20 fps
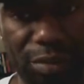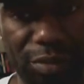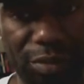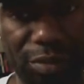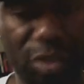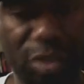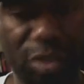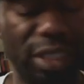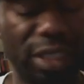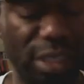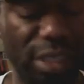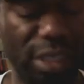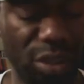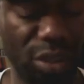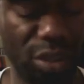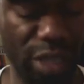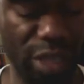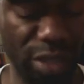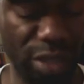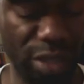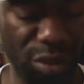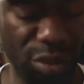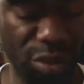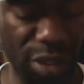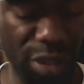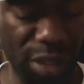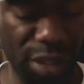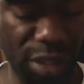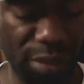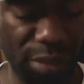so that I could go ahead and do
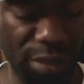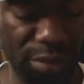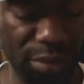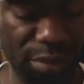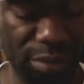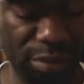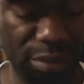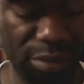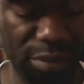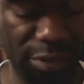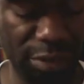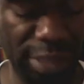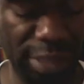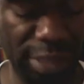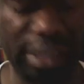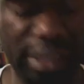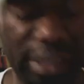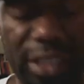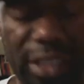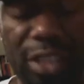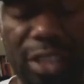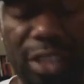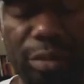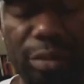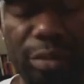the finally get it on